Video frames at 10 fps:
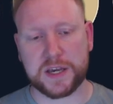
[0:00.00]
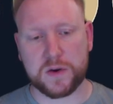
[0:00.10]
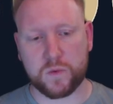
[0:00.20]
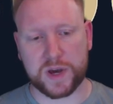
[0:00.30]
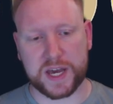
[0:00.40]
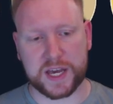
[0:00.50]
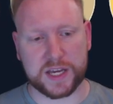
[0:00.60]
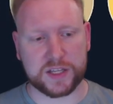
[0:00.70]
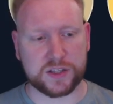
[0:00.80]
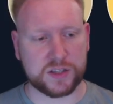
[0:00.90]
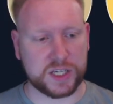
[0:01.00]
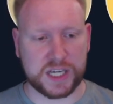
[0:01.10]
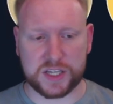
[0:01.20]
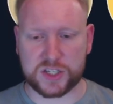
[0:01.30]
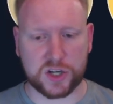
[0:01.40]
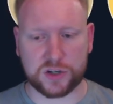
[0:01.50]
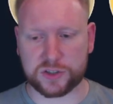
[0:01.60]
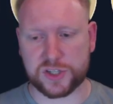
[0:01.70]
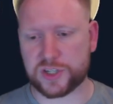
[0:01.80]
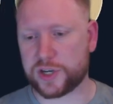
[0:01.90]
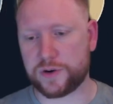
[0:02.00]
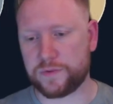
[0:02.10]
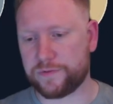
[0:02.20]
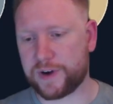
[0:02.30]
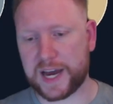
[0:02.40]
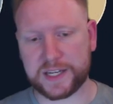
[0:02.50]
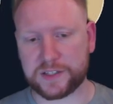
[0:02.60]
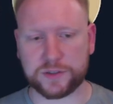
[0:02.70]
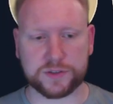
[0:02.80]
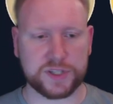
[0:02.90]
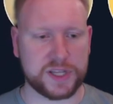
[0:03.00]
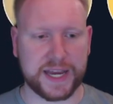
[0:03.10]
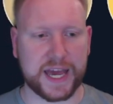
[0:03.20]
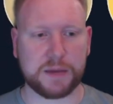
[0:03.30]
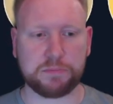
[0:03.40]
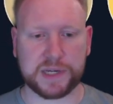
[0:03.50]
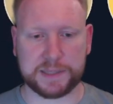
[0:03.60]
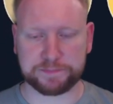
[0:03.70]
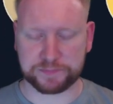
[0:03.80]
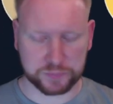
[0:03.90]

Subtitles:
where the songs are so vital to their game plan,